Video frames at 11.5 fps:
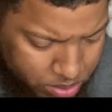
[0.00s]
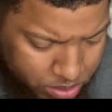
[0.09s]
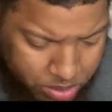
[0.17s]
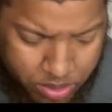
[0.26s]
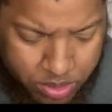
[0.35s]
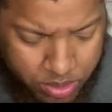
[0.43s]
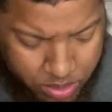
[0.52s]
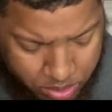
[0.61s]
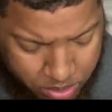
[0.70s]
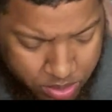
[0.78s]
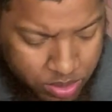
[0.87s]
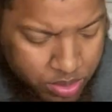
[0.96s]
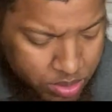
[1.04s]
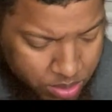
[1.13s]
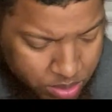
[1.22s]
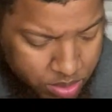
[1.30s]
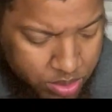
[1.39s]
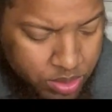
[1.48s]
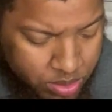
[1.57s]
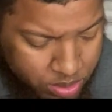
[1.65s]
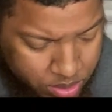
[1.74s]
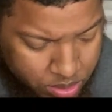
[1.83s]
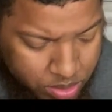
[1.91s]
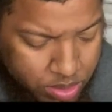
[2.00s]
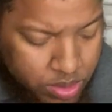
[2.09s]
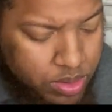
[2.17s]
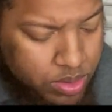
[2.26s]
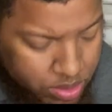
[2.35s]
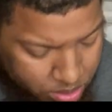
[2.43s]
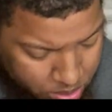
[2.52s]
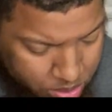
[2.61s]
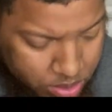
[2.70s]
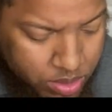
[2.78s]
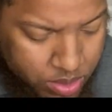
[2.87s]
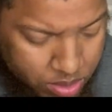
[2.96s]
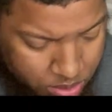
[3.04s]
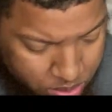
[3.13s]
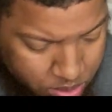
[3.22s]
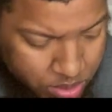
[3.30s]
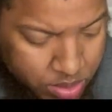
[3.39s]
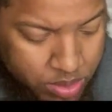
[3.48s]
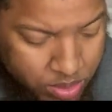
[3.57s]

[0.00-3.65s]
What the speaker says: No words are spoken by the person on screen.